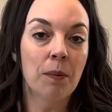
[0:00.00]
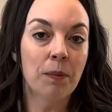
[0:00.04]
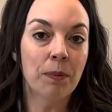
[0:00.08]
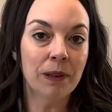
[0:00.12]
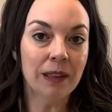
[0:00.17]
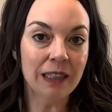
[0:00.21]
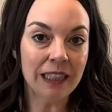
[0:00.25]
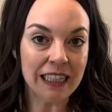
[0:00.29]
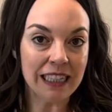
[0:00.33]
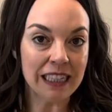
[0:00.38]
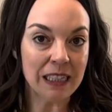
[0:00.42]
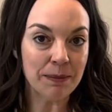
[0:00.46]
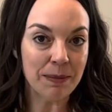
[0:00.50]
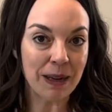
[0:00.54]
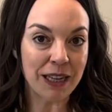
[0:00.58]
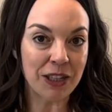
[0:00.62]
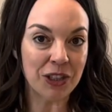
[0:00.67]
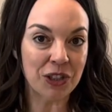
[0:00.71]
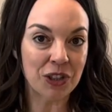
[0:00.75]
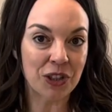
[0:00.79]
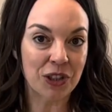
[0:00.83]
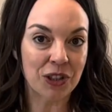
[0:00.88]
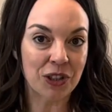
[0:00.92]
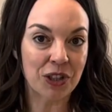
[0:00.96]
please make
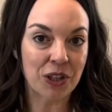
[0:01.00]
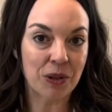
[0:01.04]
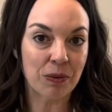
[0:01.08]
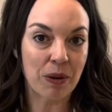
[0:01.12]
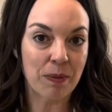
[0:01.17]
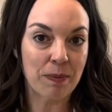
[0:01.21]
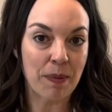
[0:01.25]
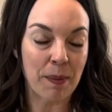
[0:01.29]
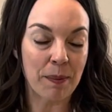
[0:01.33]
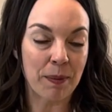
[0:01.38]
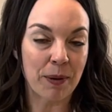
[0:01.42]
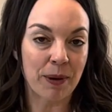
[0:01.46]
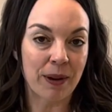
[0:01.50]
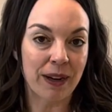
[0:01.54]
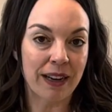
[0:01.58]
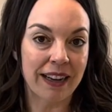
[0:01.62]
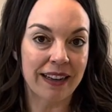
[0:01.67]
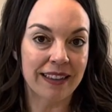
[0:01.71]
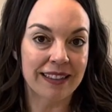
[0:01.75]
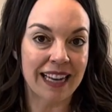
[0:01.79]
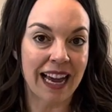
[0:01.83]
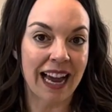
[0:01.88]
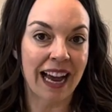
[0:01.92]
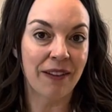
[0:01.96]
sure you're remembering
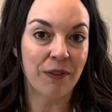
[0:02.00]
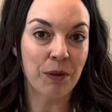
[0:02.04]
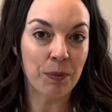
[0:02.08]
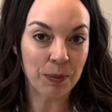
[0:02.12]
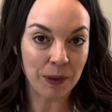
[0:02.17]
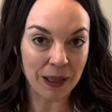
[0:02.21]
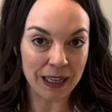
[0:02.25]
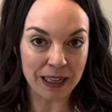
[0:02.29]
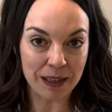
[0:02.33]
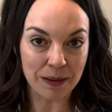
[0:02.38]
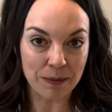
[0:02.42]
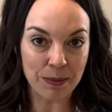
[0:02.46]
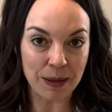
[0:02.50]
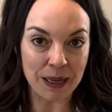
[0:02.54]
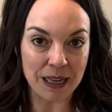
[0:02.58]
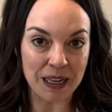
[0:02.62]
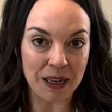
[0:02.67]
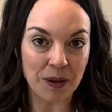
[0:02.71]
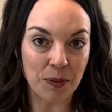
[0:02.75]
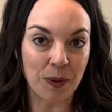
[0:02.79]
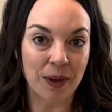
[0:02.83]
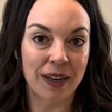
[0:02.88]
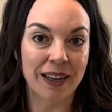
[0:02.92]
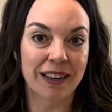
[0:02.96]
to have a plan B
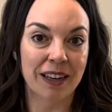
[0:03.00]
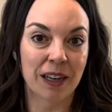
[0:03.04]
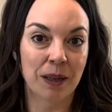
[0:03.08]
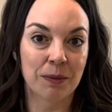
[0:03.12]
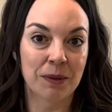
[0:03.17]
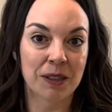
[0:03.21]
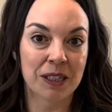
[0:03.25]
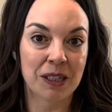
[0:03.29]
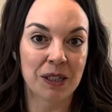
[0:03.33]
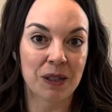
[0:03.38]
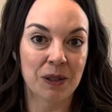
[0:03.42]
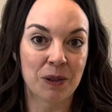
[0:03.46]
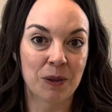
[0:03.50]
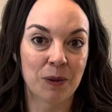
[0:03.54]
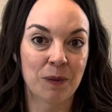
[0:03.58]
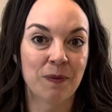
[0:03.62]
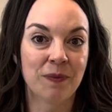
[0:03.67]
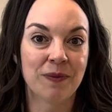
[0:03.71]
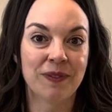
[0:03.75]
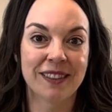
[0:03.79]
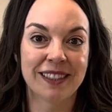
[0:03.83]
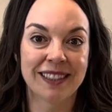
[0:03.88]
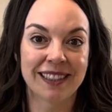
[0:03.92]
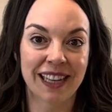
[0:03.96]
when it comes to
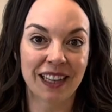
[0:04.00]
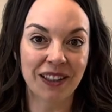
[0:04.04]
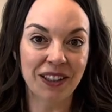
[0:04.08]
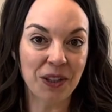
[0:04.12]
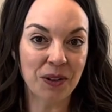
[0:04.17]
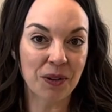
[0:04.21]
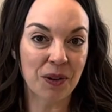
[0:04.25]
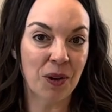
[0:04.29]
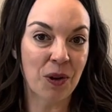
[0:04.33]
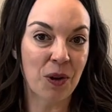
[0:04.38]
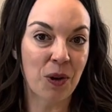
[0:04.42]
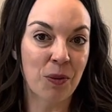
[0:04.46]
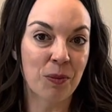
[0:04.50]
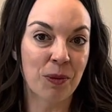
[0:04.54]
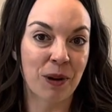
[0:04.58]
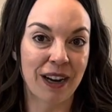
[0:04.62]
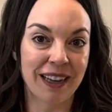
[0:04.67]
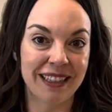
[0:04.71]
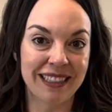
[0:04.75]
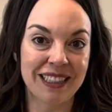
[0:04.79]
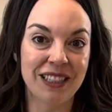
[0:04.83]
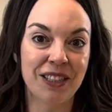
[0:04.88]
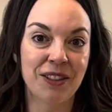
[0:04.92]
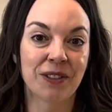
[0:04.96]
selling your home or
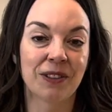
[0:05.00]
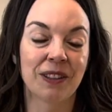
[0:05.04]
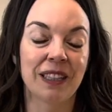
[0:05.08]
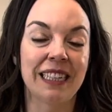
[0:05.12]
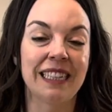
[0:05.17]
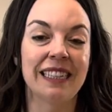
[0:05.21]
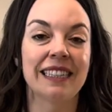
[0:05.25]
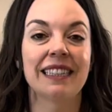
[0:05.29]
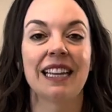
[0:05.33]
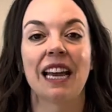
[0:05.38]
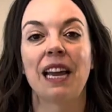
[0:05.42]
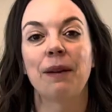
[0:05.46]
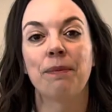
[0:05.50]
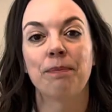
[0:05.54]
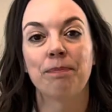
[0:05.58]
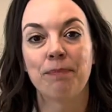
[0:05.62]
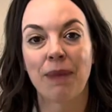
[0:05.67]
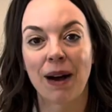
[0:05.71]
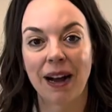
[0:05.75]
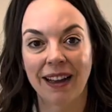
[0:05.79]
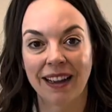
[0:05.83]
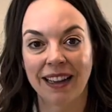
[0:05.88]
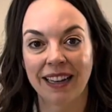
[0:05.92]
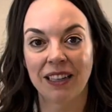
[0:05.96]
ending your lease and
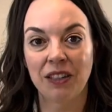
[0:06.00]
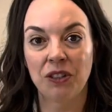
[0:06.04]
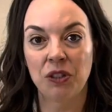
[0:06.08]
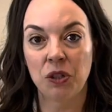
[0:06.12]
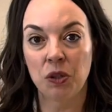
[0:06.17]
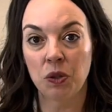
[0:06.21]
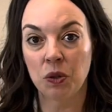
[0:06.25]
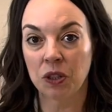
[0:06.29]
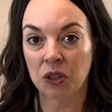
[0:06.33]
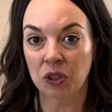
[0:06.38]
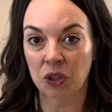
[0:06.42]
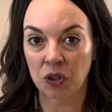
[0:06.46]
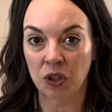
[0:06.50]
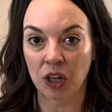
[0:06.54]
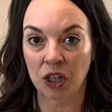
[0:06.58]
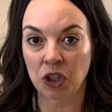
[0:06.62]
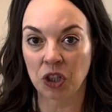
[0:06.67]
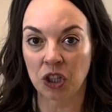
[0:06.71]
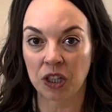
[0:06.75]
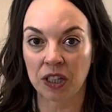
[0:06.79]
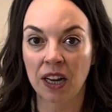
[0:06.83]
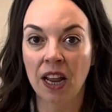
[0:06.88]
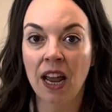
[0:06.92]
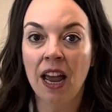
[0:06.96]
buying new
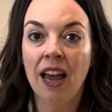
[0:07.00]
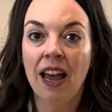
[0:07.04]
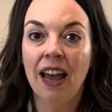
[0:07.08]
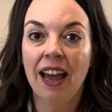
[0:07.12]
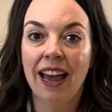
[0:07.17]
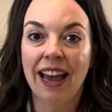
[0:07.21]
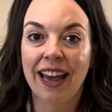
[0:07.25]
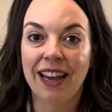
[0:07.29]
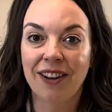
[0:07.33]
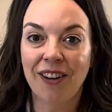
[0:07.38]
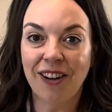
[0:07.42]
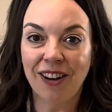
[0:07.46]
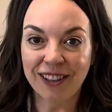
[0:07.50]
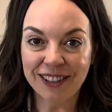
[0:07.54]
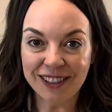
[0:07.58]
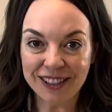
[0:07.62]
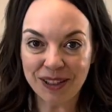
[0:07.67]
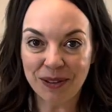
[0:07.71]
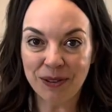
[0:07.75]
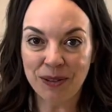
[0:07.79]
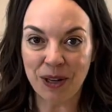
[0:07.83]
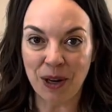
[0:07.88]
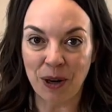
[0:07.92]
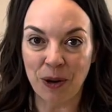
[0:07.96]
construction. And
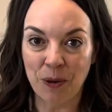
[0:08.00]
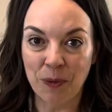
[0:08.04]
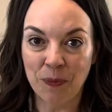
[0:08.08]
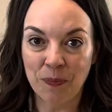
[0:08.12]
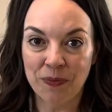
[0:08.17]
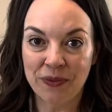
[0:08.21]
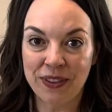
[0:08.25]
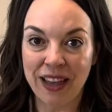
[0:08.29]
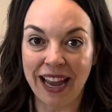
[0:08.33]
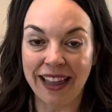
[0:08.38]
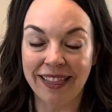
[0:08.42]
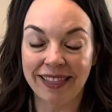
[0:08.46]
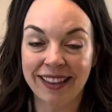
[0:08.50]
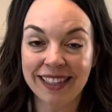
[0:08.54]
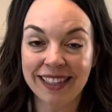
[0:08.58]
also know that